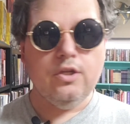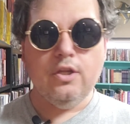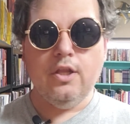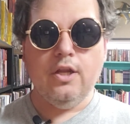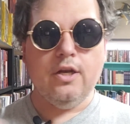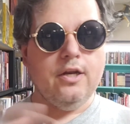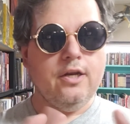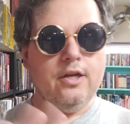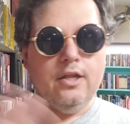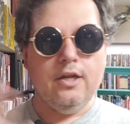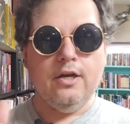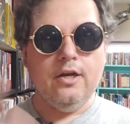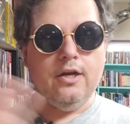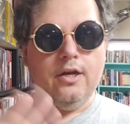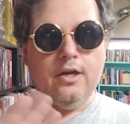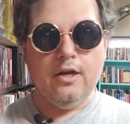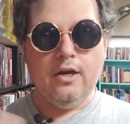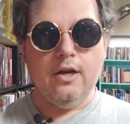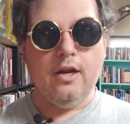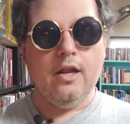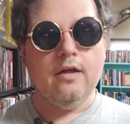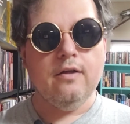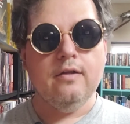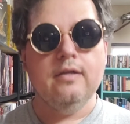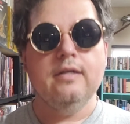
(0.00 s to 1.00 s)

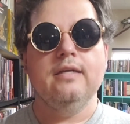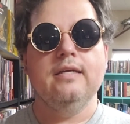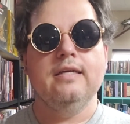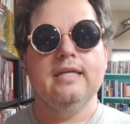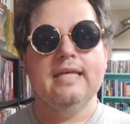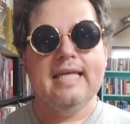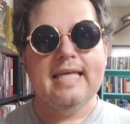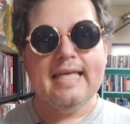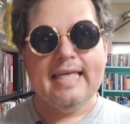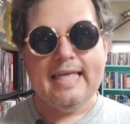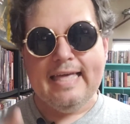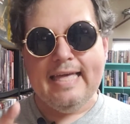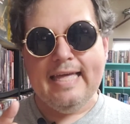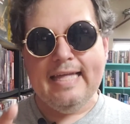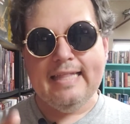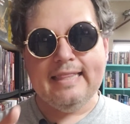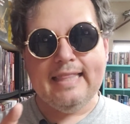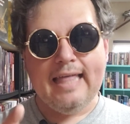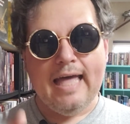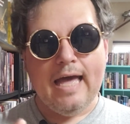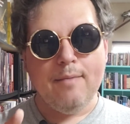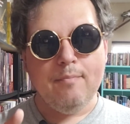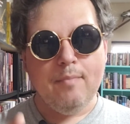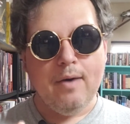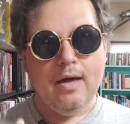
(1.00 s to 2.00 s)
No. Get
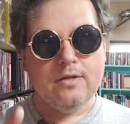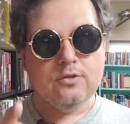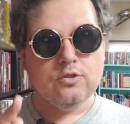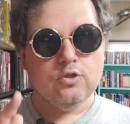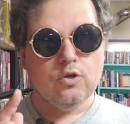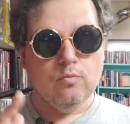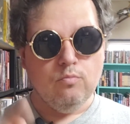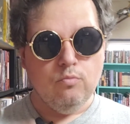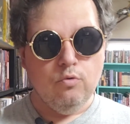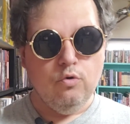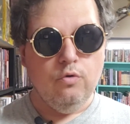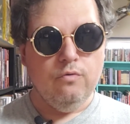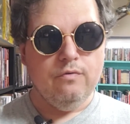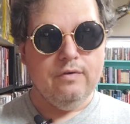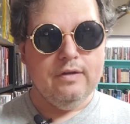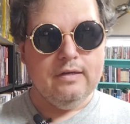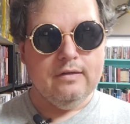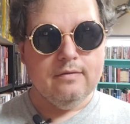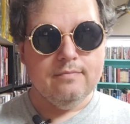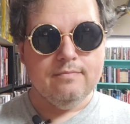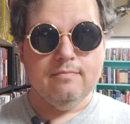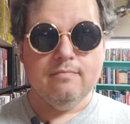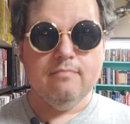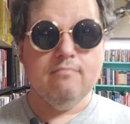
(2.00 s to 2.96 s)
that monster moving.